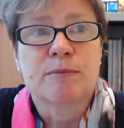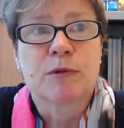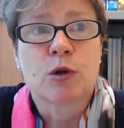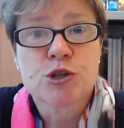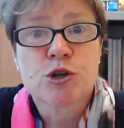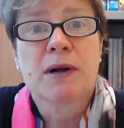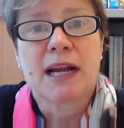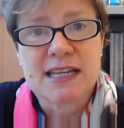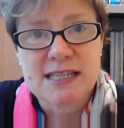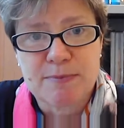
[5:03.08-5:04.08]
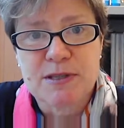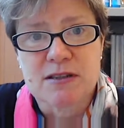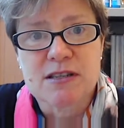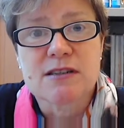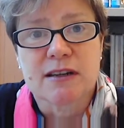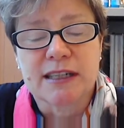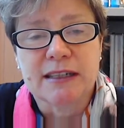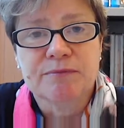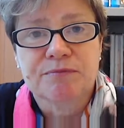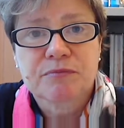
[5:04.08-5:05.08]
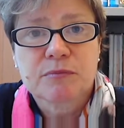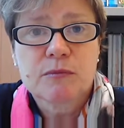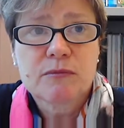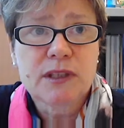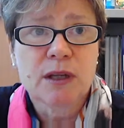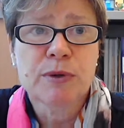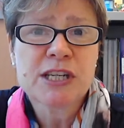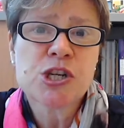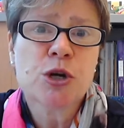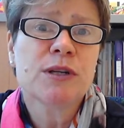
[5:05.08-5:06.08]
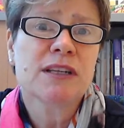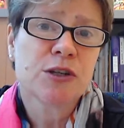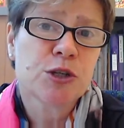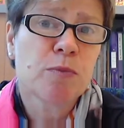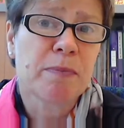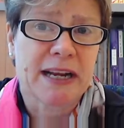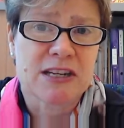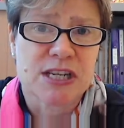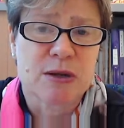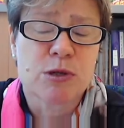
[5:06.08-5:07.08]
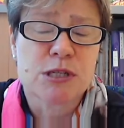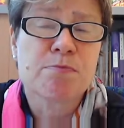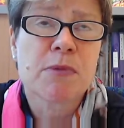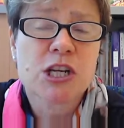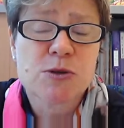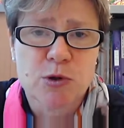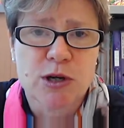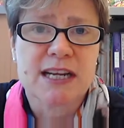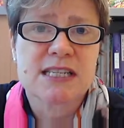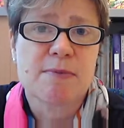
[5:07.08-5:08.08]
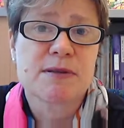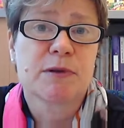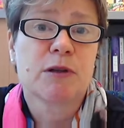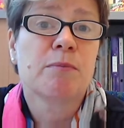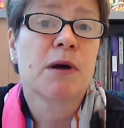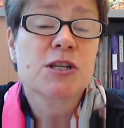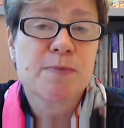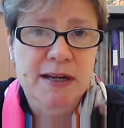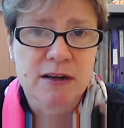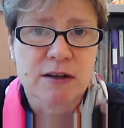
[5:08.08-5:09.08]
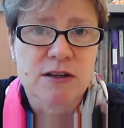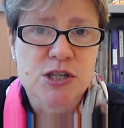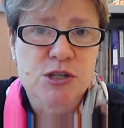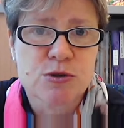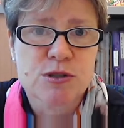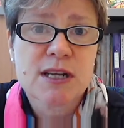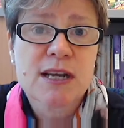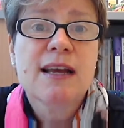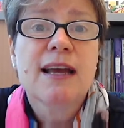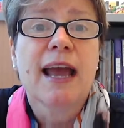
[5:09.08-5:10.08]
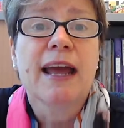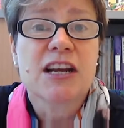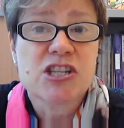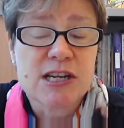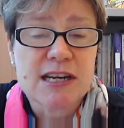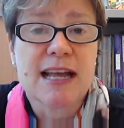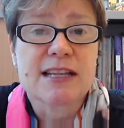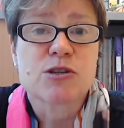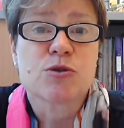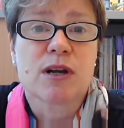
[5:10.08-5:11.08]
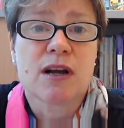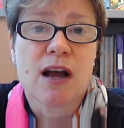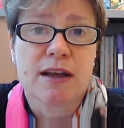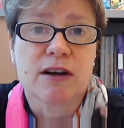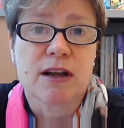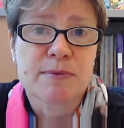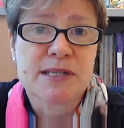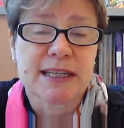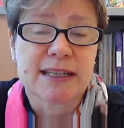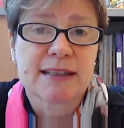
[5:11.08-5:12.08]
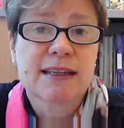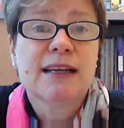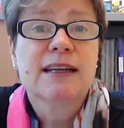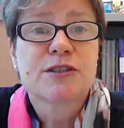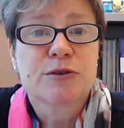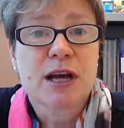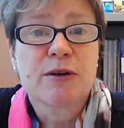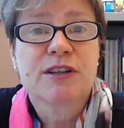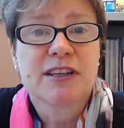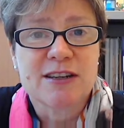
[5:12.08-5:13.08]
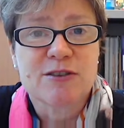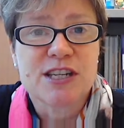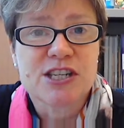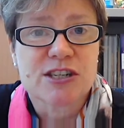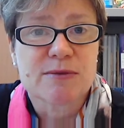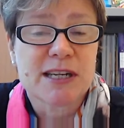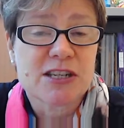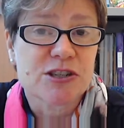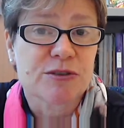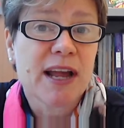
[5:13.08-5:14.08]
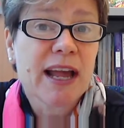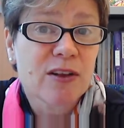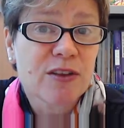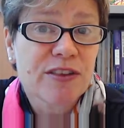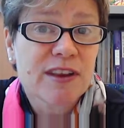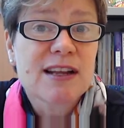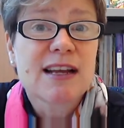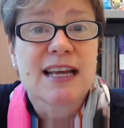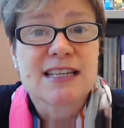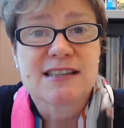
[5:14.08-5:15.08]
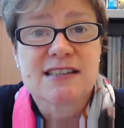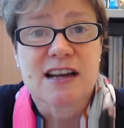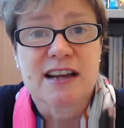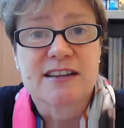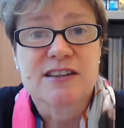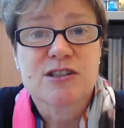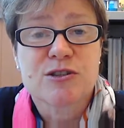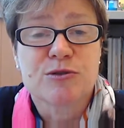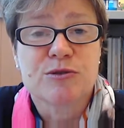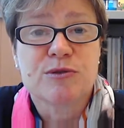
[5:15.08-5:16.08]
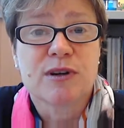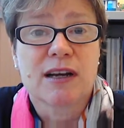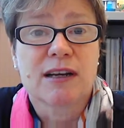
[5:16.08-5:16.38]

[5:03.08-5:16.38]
consumer acceptance study which showed that the new packaging was much more acceptable, much better understood, and actually led to a higher uptake. So now the Indonesian Ministry of Health has decided to